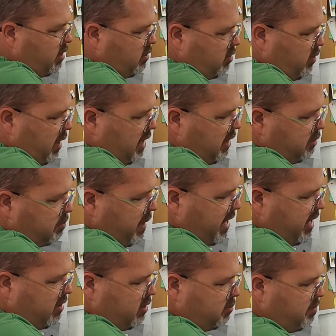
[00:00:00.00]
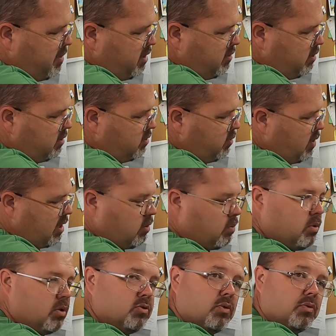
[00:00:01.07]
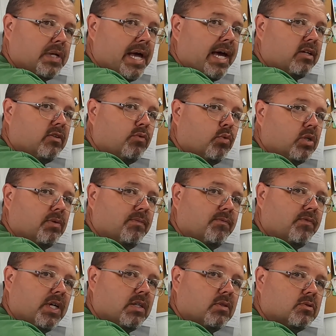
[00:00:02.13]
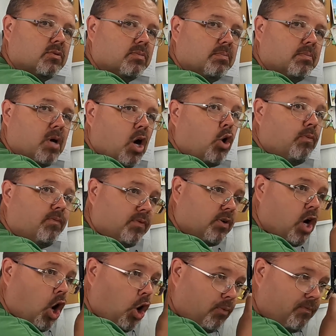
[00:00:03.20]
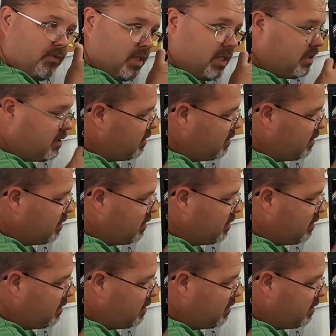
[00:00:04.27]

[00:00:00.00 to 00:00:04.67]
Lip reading: So each pair is mirrored, so I don't lose no data if one of them fails. Hopefully.